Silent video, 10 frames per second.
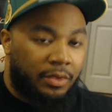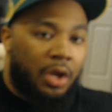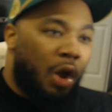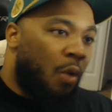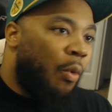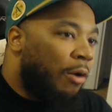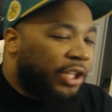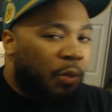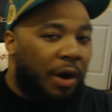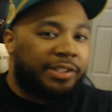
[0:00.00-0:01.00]
Welcome to
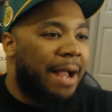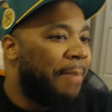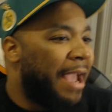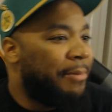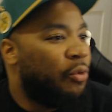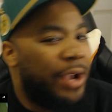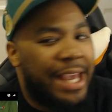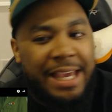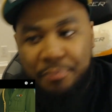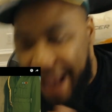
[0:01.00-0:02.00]
the workshop, baby.
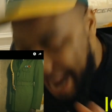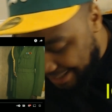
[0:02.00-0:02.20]
We back another